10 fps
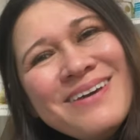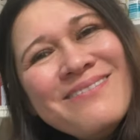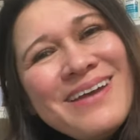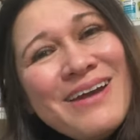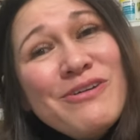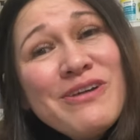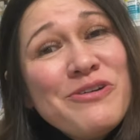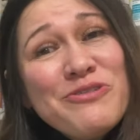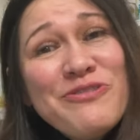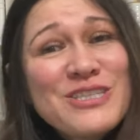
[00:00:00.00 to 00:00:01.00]
Very,
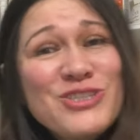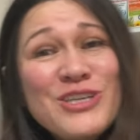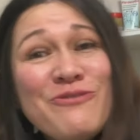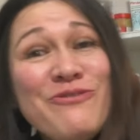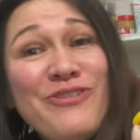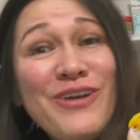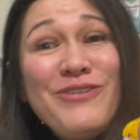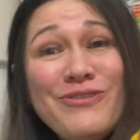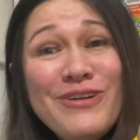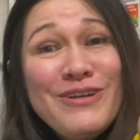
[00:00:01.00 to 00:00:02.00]
very affectionate,
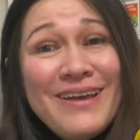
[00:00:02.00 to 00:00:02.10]
very, very